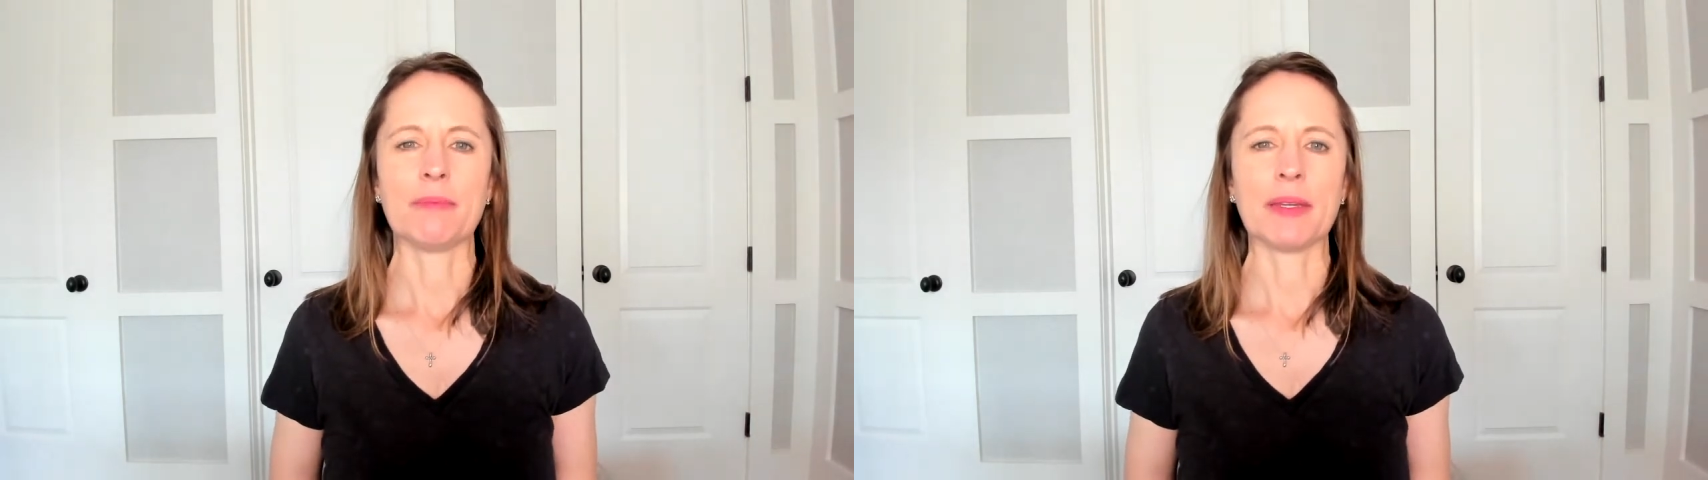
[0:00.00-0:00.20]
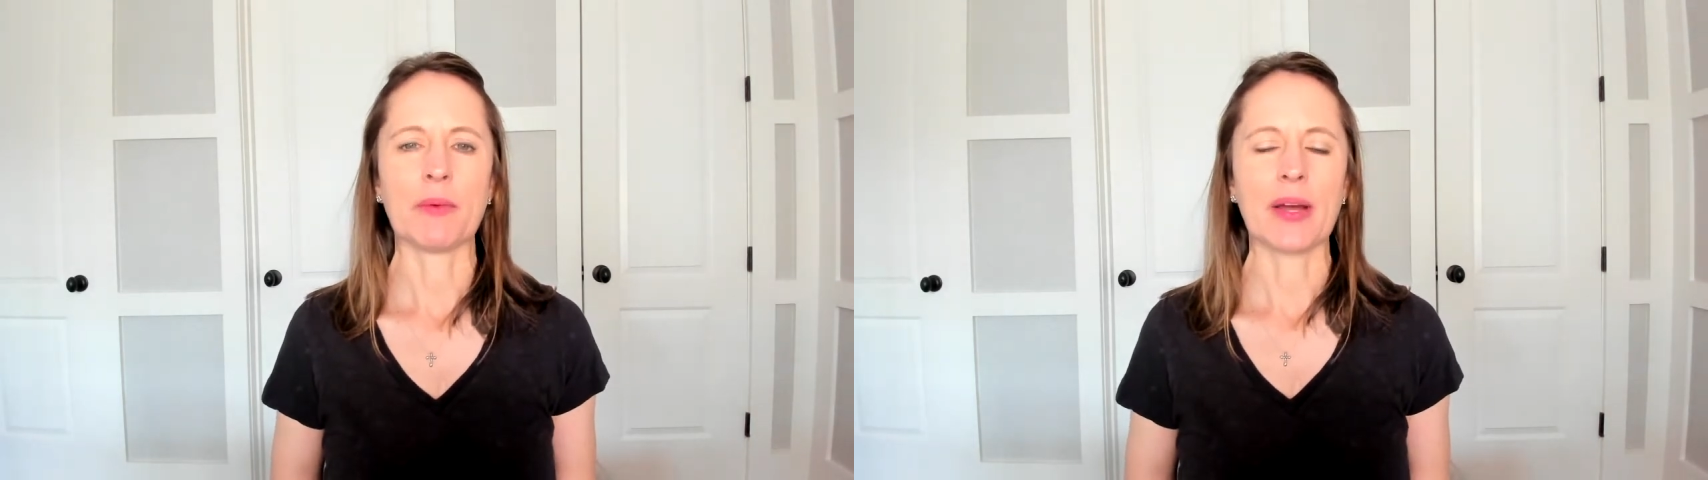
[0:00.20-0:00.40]

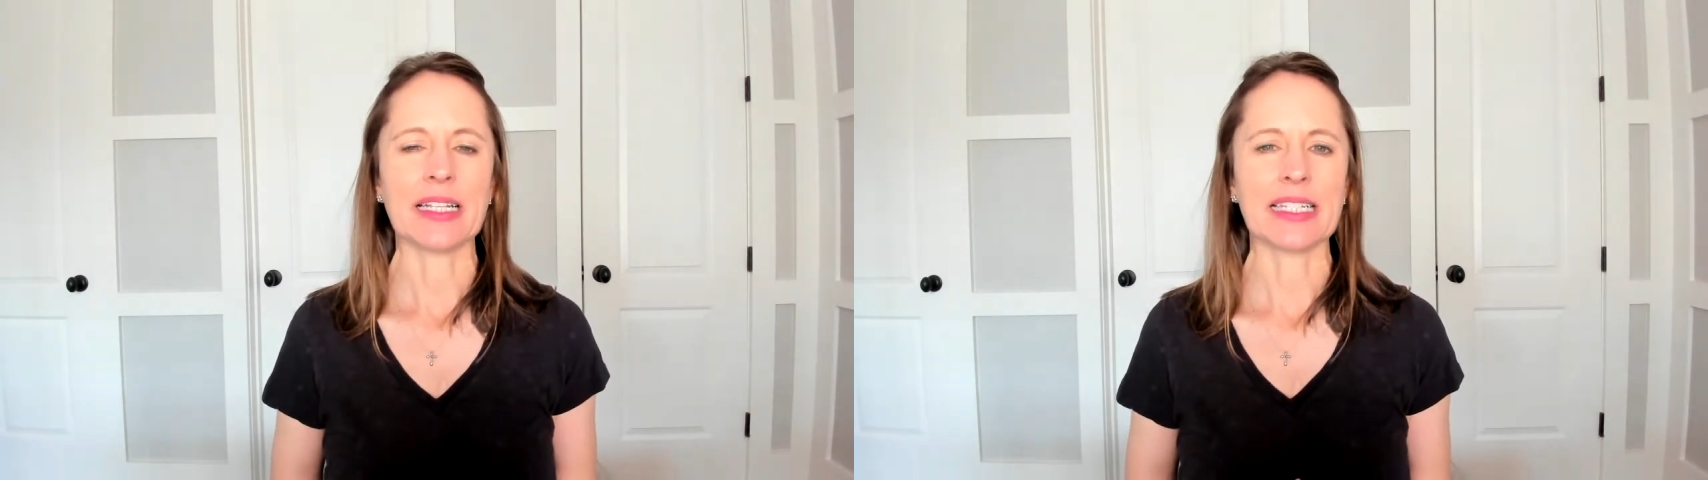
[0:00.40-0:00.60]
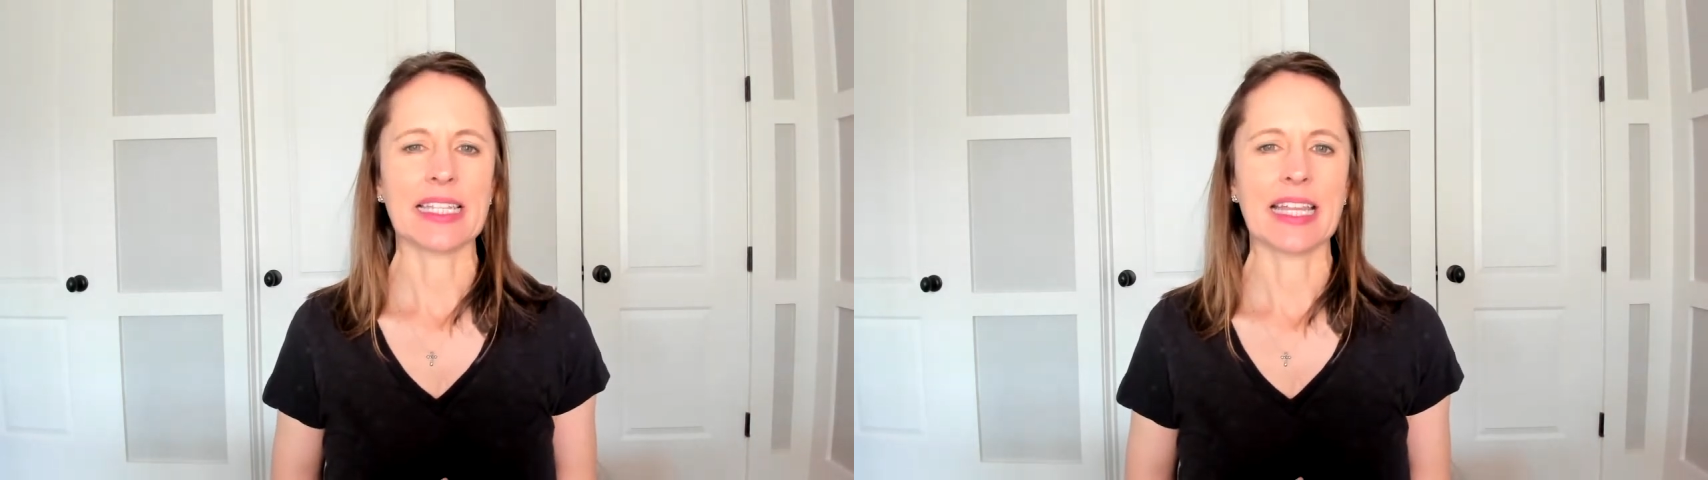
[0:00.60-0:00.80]
be
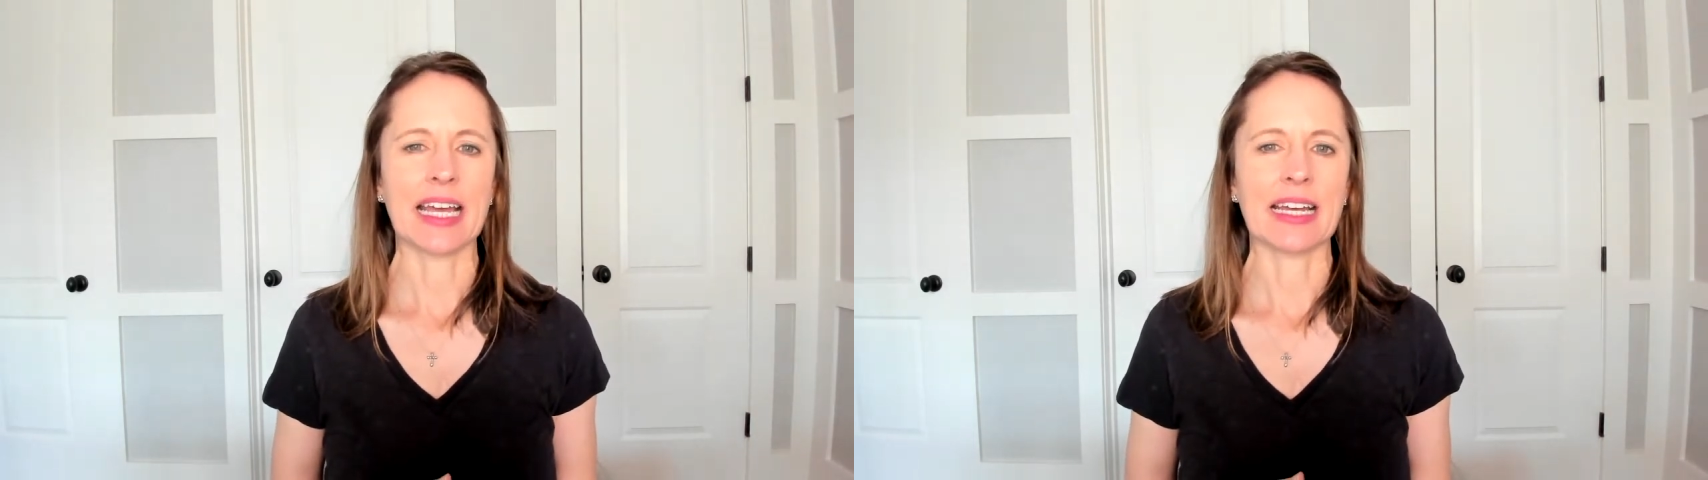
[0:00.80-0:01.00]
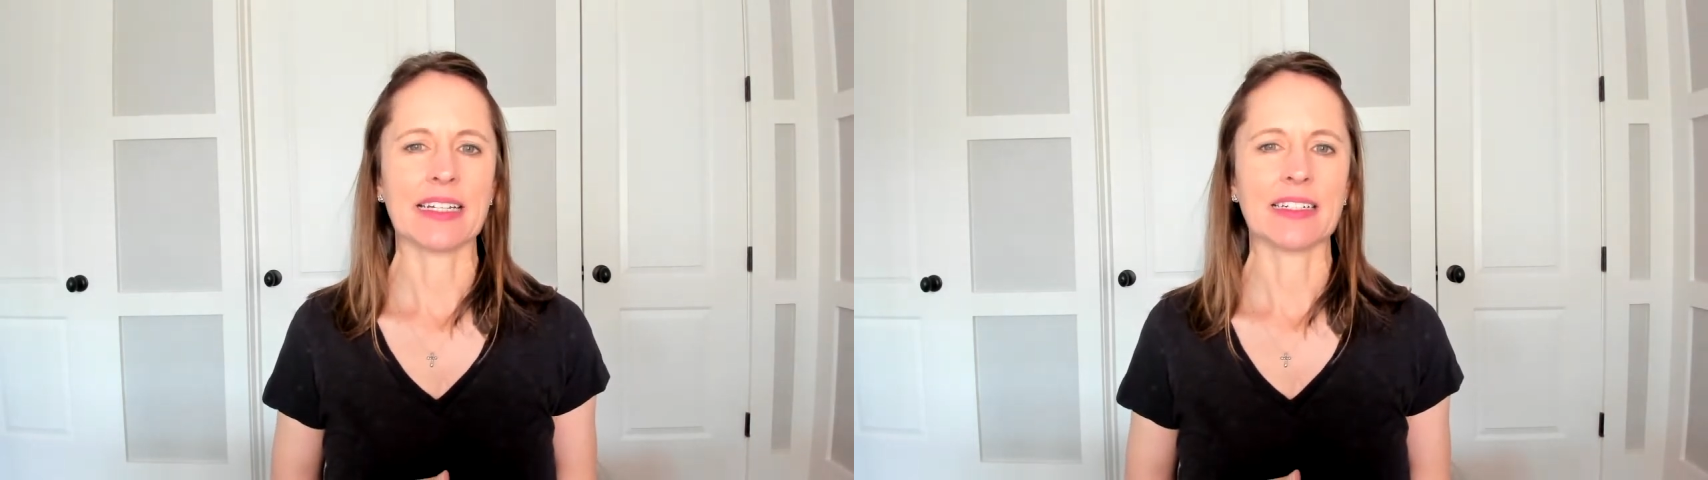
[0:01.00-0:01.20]
ones
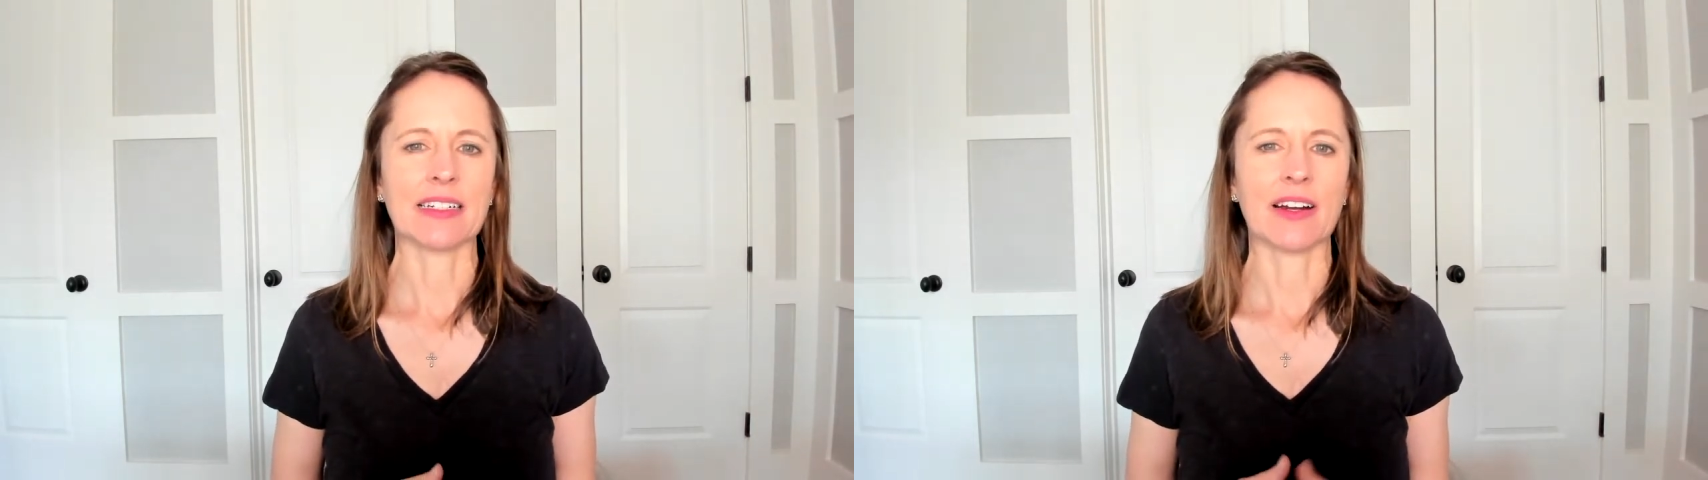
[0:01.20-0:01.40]
that